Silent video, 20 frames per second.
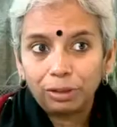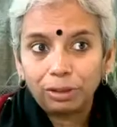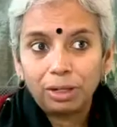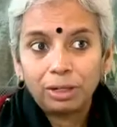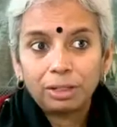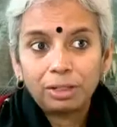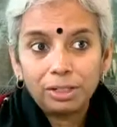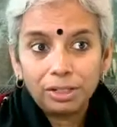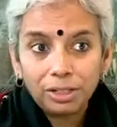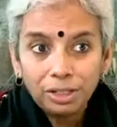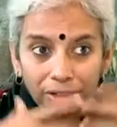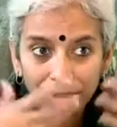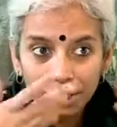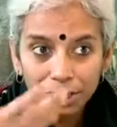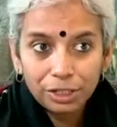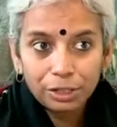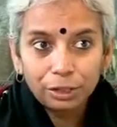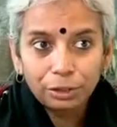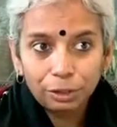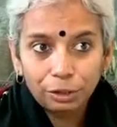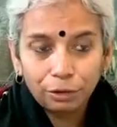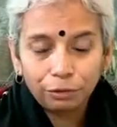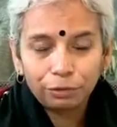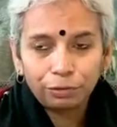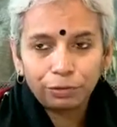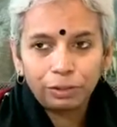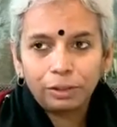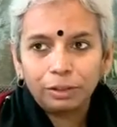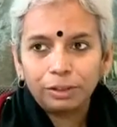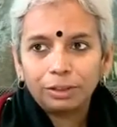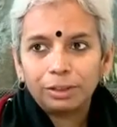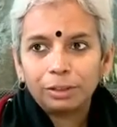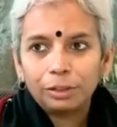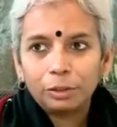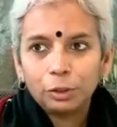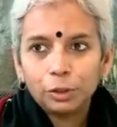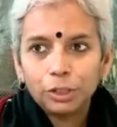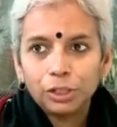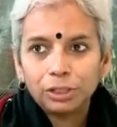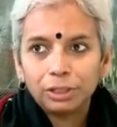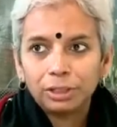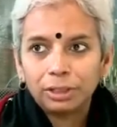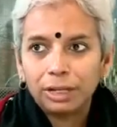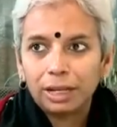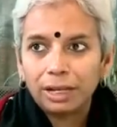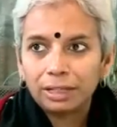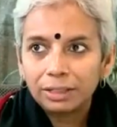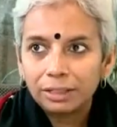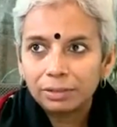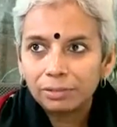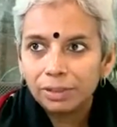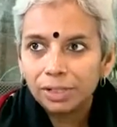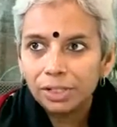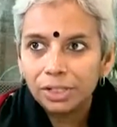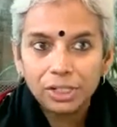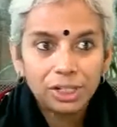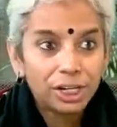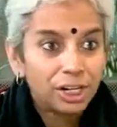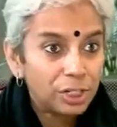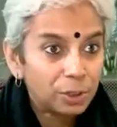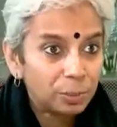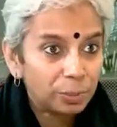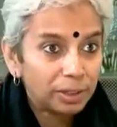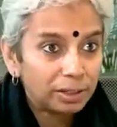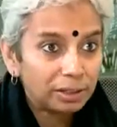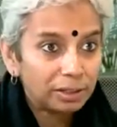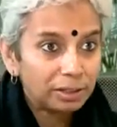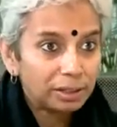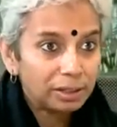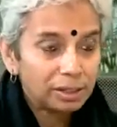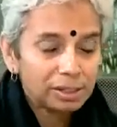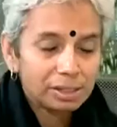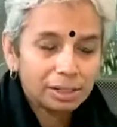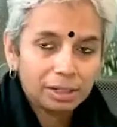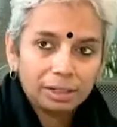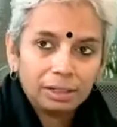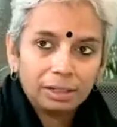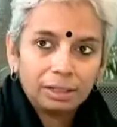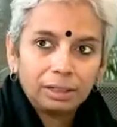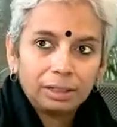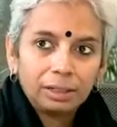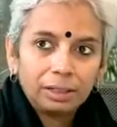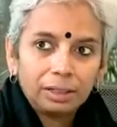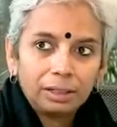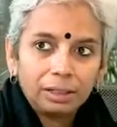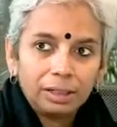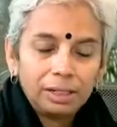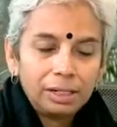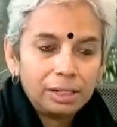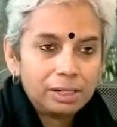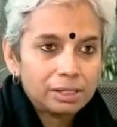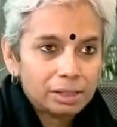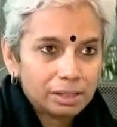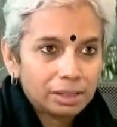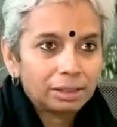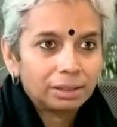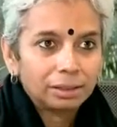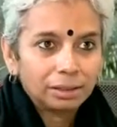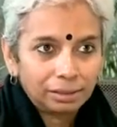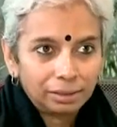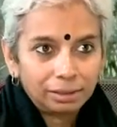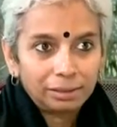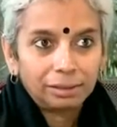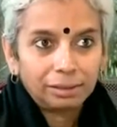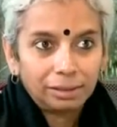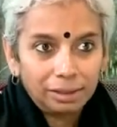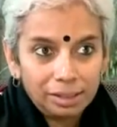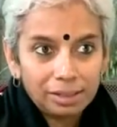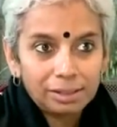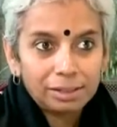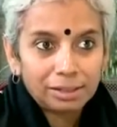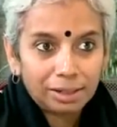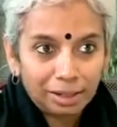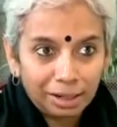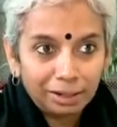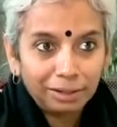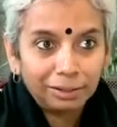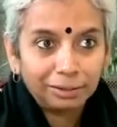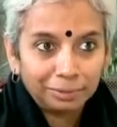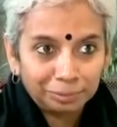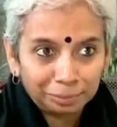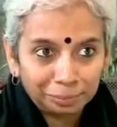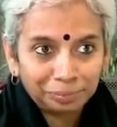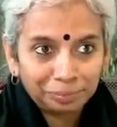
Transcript: a younger generation of social activists, change makers, is higher.